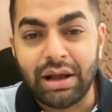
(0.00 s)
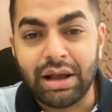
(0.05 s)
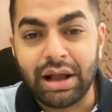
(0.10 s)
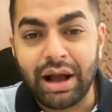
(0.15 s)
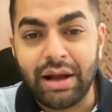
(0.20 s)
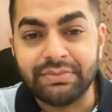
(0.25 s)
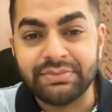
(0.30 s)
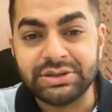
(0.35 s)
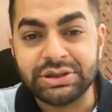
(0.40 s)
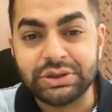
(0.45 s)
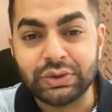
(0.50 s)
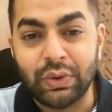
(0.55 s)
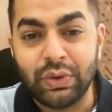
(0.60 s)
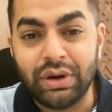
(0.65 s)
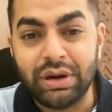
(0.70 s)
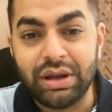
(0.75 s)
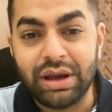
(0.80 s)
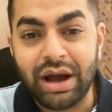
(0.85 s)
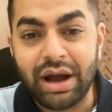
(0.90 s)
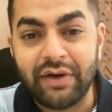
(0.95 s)
comes
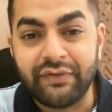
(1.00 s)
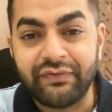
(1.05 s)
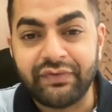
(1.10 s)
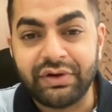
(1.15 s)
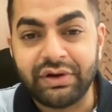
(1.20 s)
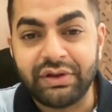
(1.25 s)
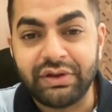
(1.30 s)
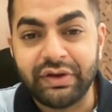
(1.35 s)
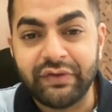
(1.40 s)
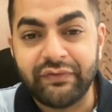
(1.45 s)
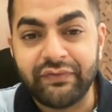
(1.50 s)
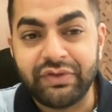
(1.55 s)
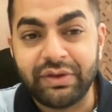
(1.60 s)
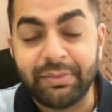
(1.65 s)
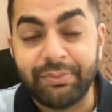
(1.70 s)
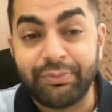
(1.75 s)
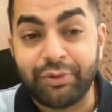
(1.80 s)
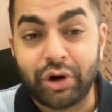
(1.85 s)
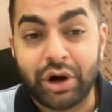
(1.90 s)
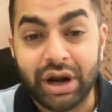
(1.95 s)
only after the
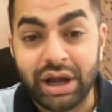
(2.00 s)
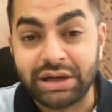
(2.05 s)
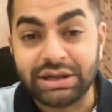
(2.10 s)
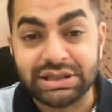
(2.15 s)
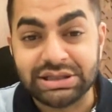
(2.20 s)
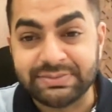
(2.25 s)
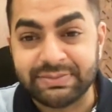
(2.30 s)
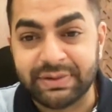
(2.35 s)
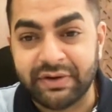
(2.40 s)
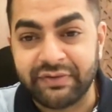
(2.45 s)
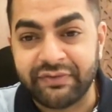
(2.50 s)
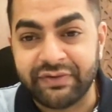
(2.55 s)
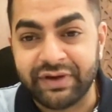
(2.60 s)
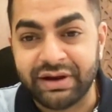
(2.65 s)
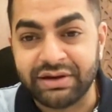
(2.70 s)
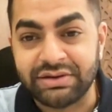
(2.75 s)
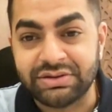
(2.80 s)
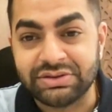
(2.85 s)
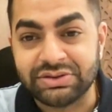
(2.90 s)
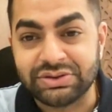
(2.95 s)
product is
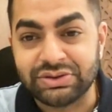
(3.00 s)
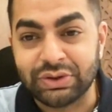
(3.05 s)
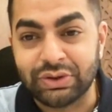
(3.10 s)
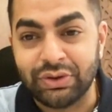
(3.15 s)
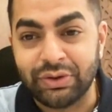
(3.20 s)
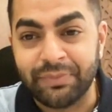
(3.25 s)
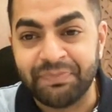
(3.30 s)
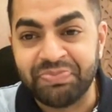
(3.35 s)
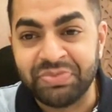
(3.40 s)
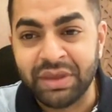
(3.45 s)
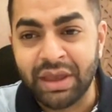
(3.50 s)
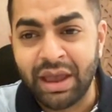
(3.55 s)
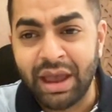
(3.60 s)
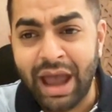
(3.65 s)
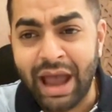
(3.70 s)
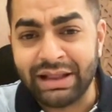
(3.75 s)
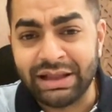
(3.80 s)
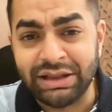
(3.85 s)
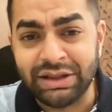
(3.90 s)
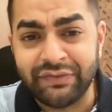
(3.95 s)
perfect. So
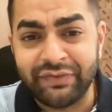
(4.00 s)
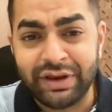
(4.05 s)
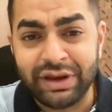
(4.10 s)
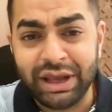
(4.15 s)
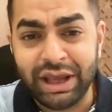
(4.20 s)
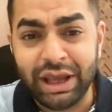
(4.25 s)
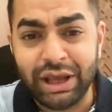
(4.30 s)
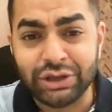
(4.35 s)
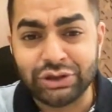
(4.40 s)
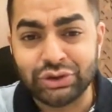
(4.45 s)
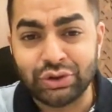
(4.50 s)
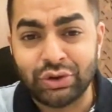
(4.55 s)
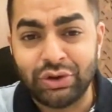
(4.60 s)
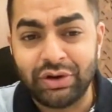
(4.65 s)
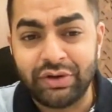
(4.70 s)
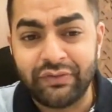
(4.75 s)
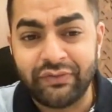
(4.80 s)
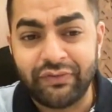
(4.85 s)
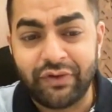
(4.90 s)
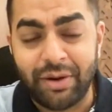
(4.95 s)
I think the very
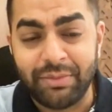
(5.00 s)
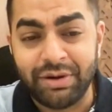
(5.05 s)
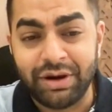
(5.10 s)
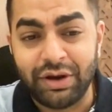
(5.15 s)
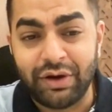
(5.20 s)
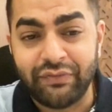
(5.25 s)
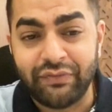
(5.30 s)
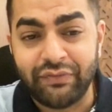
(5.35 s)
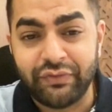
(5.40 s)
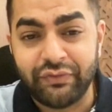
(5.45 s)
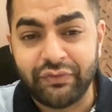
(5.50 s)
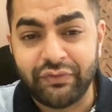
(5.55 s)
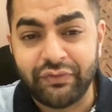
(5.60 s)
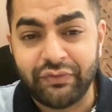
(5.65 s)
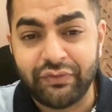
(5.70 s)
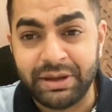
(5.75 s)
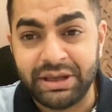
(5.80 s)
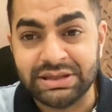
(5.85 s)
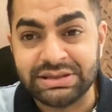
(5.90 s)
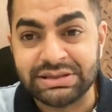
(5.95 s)
age-old formula of the
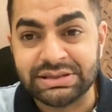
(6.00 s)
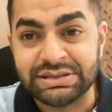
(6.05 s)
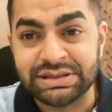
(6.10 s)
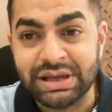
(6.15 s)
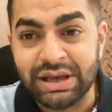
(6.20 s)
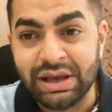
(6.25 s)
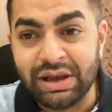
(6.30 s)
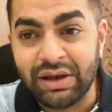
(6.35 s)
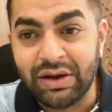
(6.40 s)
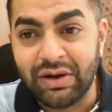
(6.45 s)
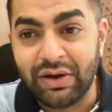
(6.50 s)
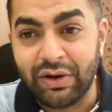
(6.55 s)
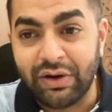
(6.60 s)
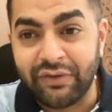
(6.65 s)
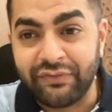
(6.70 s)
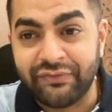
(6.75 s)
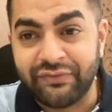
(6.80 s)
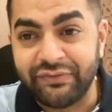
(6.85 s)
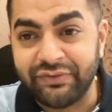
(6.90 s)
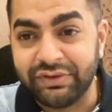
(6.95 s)
four P's
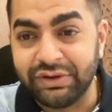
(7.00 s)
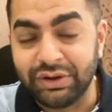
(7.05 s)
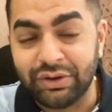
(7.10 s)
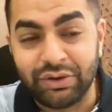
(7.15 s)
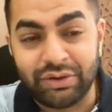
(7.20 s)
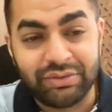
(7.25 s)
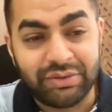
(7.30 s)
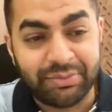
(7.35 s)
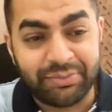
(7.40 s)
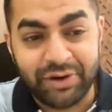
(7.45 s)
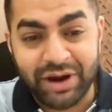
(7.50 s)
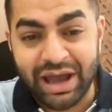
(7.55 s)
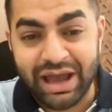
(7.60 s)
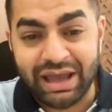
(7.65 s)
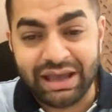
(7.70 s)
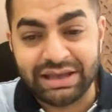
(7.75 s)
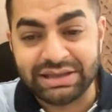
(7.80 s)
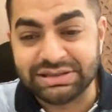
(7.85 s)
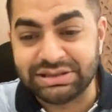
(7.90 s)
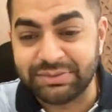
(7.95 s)
of, you know, the
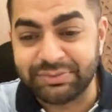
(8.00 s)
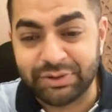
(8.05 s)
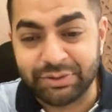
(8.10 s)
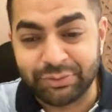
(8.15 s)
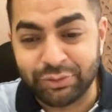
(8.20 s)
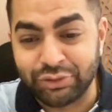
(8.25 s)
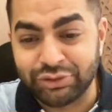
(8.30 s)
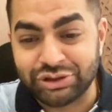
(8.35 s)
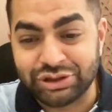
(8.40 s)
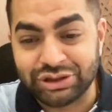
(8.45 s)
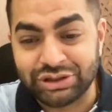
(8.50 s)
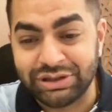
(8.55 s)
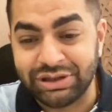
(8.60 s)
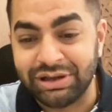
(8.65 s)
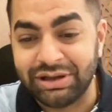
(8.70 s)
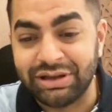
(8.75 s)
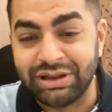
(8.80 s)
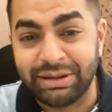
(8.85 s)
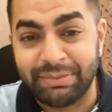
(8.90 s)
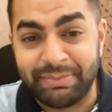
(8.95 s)
price, the
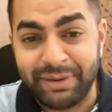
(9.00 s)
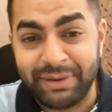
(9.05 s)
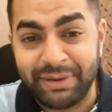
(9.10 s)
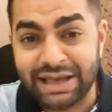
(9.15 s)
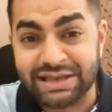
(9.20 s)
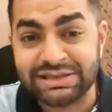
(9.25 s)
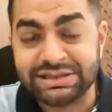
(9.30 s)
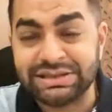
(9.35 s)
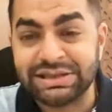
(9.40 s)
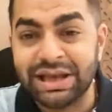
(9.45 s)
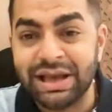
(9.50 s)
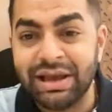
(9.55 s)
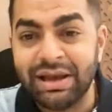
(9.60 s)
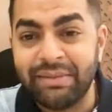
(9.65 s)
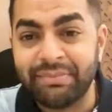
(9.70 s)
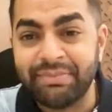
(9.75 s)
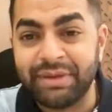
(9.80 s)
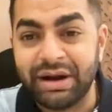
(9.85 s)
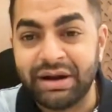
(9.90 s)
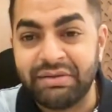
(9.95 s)
promotion, the place,
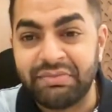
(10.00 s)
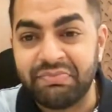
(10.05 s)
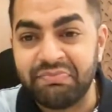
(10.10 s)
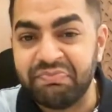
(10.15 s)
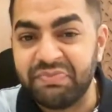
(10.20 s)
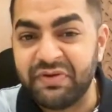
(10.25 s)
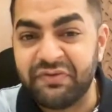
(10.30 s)
but